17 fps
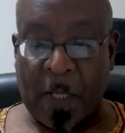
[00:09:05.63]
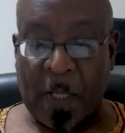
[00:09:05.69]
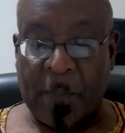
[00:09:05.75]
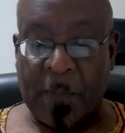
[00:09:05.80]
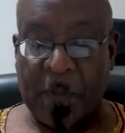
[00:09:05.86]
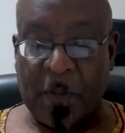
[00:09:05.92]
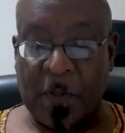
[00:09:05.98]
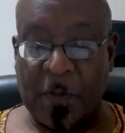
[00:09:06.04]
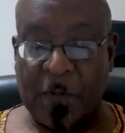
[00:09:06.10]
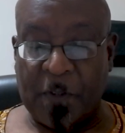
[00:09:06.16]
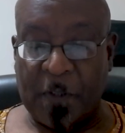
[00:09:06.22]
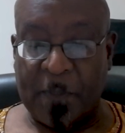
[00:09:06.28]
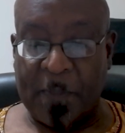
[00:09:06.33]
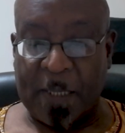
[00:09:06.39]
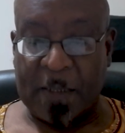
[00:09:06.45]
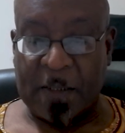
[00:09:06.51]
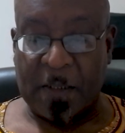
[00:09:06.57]
a beautiful
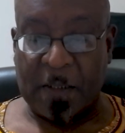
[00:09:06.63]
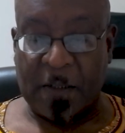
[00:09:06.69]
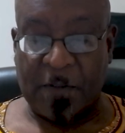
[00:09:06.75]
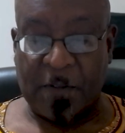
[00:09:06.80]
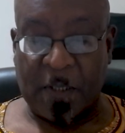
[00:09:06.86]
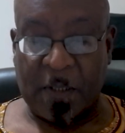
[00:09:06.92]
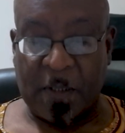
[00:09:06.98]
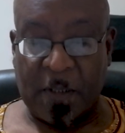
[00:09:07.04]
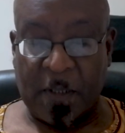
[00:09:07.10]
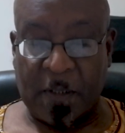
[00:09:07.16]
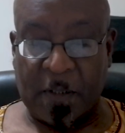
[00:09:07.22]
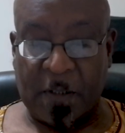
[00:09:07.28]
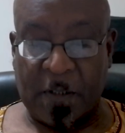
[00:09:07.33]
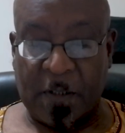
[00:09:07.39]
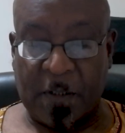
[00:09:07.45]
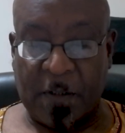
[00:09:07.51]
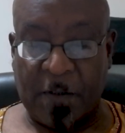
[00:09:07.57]
pattern of
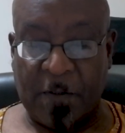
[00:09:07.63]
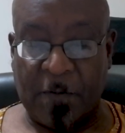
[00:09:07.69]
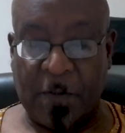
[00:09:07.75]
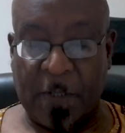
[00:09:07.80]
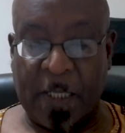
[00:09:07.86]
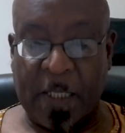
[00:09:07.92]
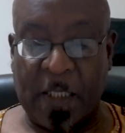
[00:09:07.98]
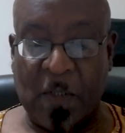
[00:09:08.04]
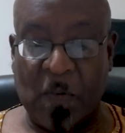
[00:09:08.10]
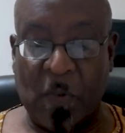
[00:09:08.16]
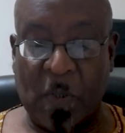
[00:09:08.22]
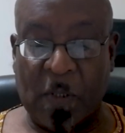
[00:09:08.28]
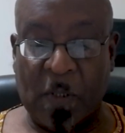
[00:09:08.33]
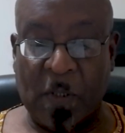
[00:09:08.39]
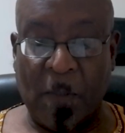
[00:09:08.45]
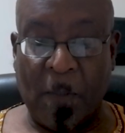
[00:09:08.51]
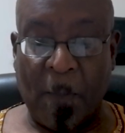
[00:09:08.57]
conduct for
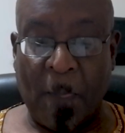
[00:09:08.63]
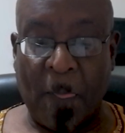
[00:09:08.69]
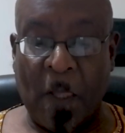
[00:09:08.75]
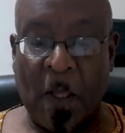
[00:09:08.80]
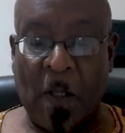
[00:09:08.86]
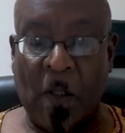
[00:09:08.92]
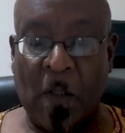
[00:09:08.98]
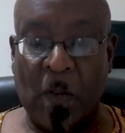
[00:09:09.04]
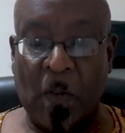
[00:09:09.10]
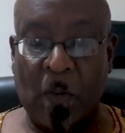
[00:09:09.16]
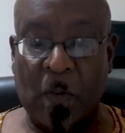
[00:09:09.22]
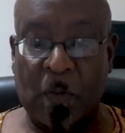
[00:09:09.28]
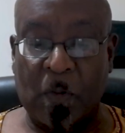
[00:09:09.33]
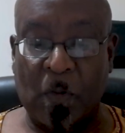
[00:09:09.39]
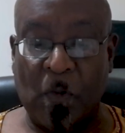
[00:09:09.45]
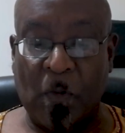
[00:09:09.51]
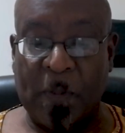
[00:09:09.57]
anyone
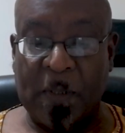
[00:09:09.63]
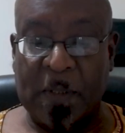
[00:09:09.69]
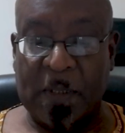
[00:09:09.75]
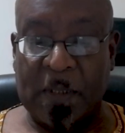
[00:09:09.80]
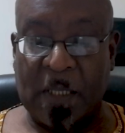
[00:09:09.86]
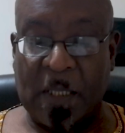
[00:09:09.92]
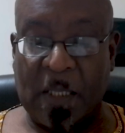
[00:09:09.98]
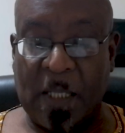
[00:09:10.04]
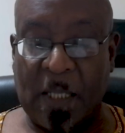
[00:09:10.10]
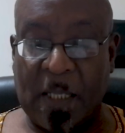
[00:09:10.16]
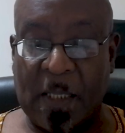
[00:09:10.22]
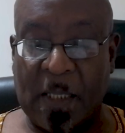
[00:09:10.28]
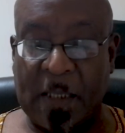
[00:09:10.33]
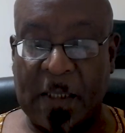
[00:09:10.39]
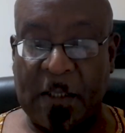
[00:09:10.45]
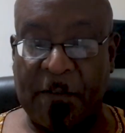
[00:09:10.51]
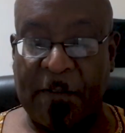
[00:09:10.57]
whose hope is in
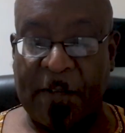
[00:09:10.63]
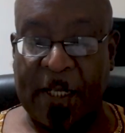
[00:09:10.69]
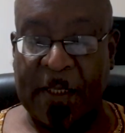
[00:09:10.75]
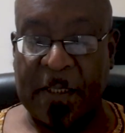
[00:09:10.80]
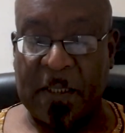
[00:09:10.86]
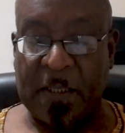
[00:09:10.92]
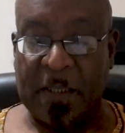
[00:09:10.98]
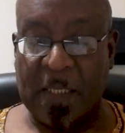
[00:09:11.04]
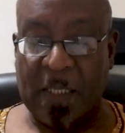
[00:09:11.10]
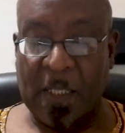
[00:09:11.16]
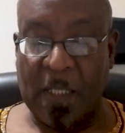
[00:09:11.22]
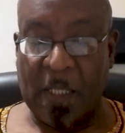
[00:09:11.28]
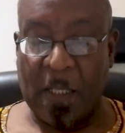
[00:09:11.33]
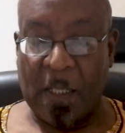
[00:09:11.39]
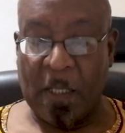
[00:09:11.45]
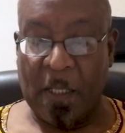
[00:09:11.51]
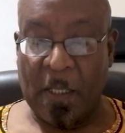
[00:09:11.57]
Allah and the final day,
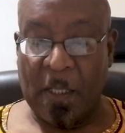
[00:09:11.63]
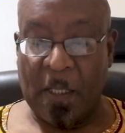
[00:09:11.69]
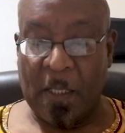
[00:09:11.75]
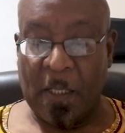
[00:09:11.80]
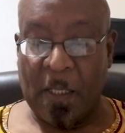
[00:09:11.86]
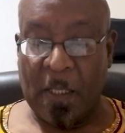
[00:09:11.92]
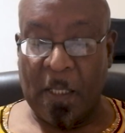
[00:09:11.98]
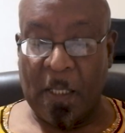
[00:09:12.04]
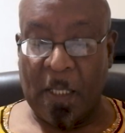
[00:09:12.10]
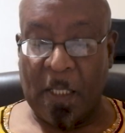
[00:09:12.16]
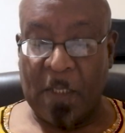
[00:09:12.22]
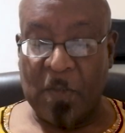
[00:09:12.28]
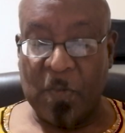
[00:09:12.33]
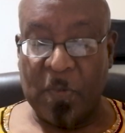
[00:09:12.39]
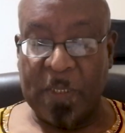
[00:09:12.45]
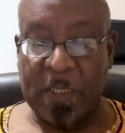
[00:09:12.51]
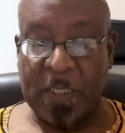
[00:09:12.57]
and
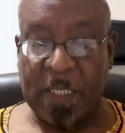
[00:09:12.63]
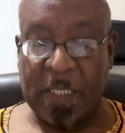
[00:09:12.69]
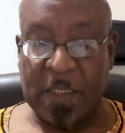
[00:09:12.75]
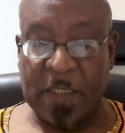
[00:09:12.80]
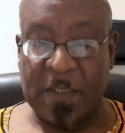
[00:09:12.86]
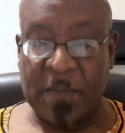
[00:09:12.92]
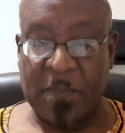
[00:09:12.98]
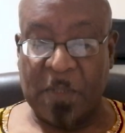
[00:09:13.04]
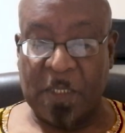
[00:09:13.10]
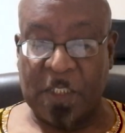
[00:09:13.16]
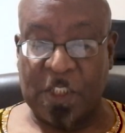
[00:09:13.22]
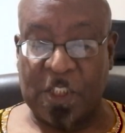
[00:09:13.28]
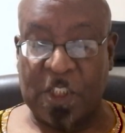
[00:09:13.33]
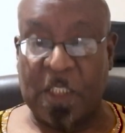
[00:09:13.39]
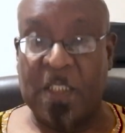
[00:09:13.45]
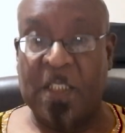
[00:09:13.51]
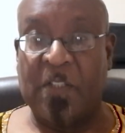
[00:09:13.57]
who engages
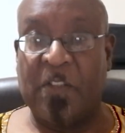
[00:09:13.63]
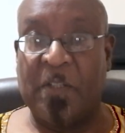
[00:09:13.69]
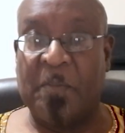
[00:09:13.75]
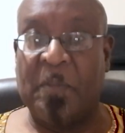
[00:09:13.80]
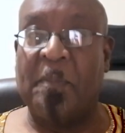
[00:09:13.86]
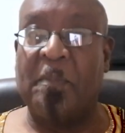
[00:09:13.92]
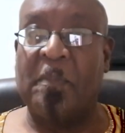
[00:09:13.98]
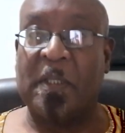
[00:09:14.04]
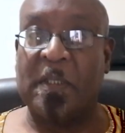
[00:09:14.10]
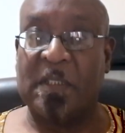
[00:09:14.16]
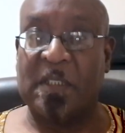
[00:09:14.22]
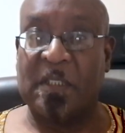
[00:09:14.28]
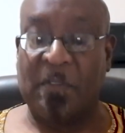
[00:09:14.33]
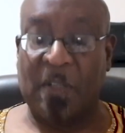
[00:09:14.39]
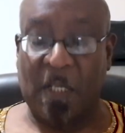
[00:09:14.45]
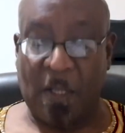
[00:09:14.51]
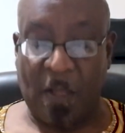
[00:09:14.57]
much in the remembrance
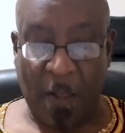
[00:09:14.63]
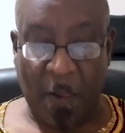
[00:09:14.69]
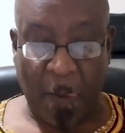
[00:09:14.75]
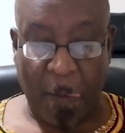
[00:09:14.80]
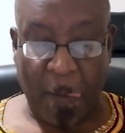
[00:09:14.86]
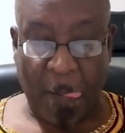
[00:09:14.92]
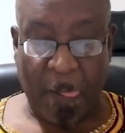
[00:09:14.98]
of Allah.